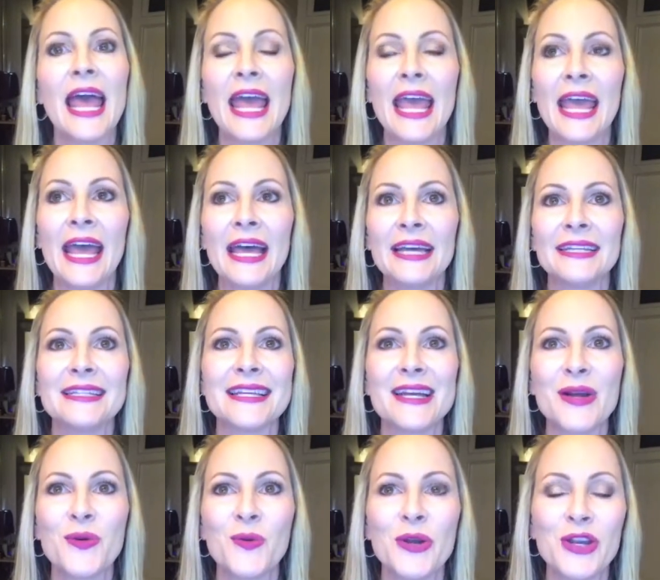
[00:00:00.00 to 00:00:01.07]
And
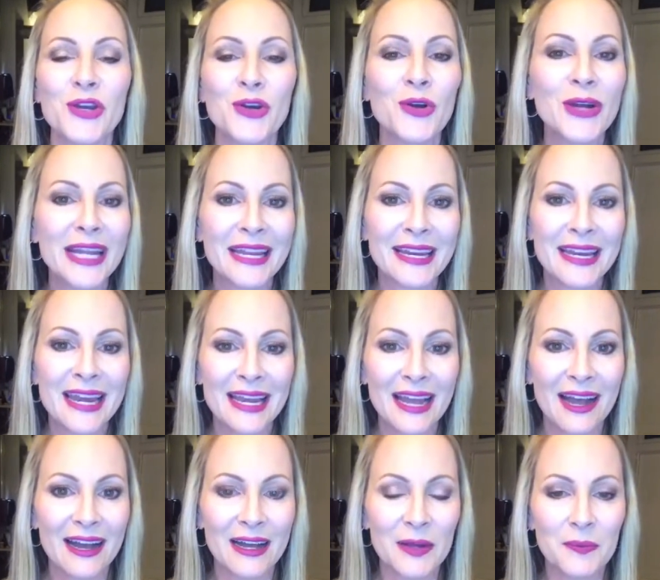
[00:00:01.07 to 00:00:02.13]
when you're in
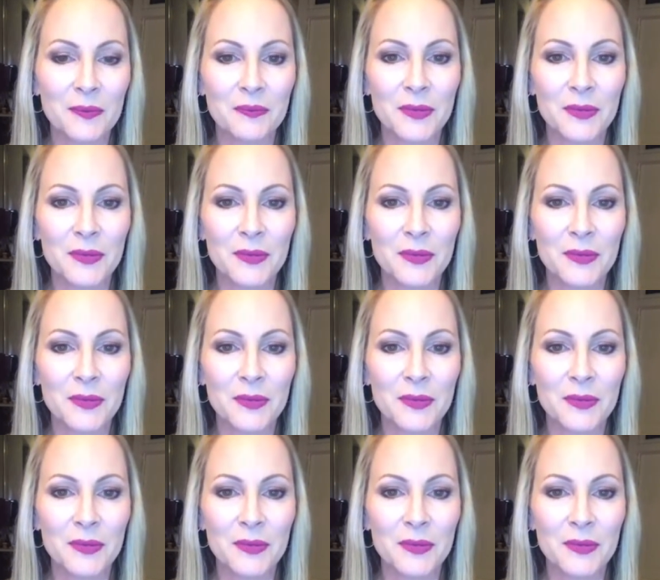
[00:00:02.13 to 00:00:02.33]
a